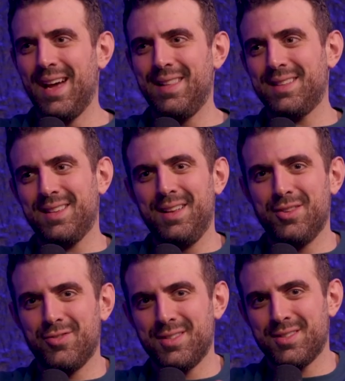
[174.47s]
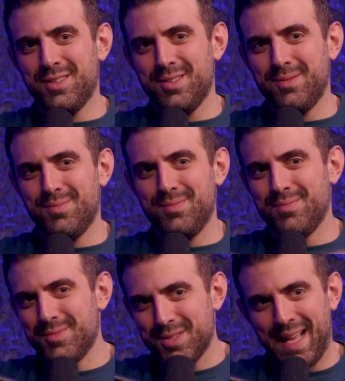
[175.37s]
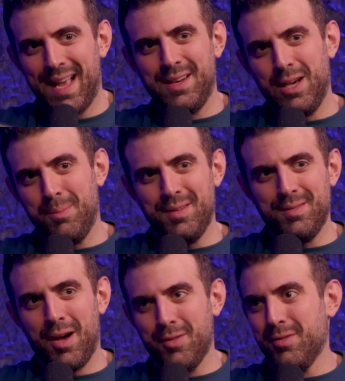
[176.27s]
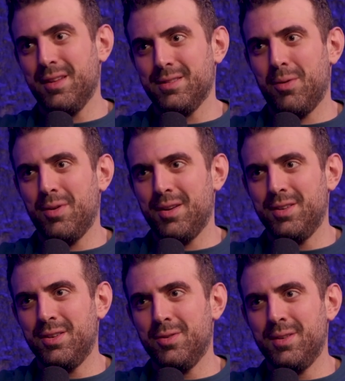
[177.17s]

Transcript: And that's a hindrance to stand up and other things I want to do.